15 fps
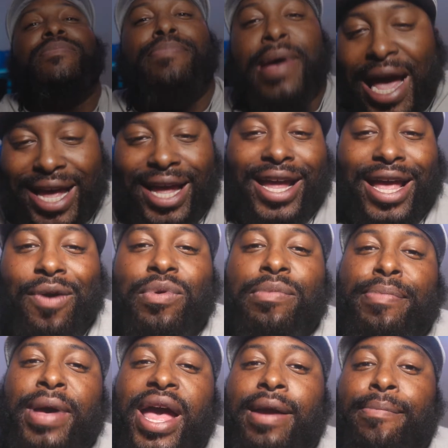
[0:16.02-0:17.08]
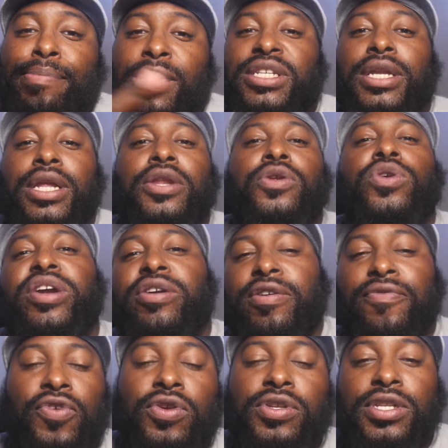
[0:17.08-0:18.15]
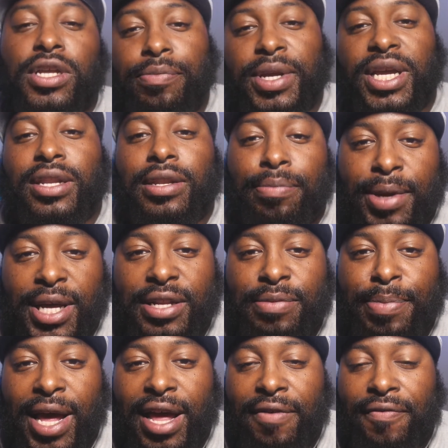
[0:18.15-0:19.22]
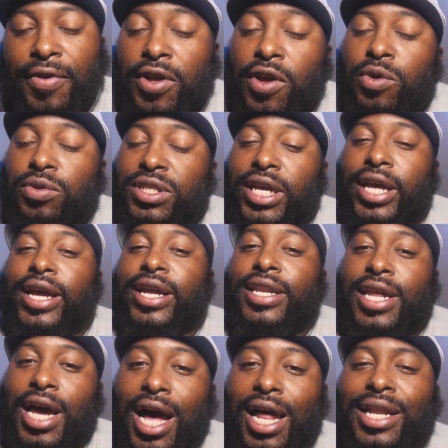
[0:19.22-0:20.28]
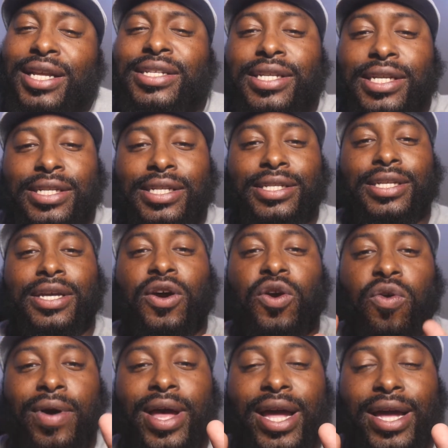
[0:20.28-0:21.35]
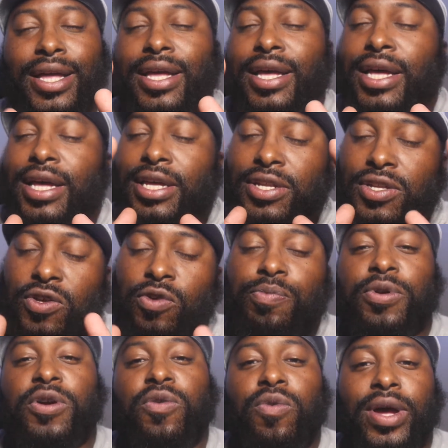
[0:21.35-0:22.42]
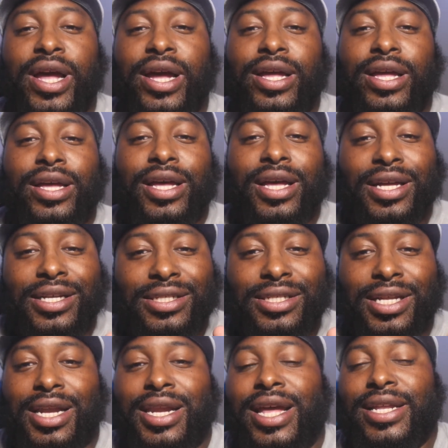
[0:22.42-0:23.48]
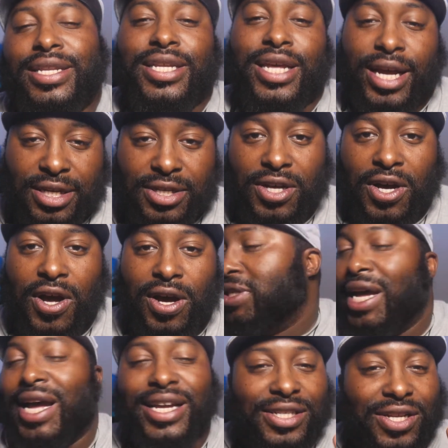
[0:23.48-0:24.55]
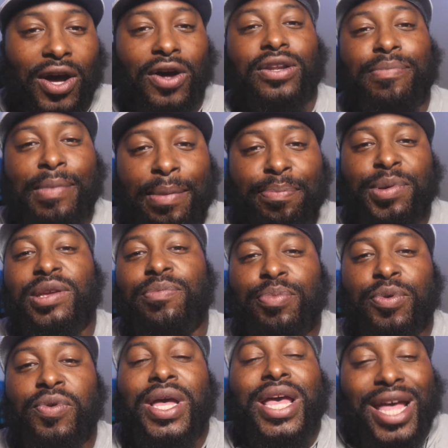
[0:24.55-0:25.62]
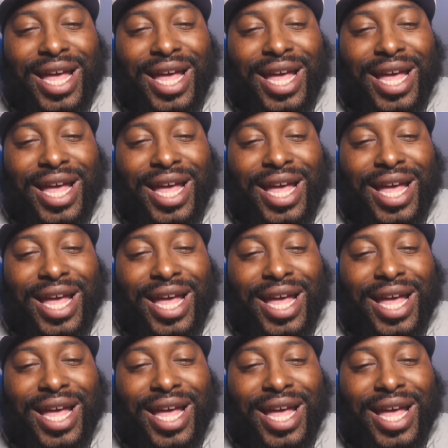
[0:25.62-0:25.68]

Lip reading: back again with B.A.N.G. Budget and new gear reviews to help you get the best bang for your tech dollars. This is a quick, super quick Sunday tech talk. I ain't talked to my people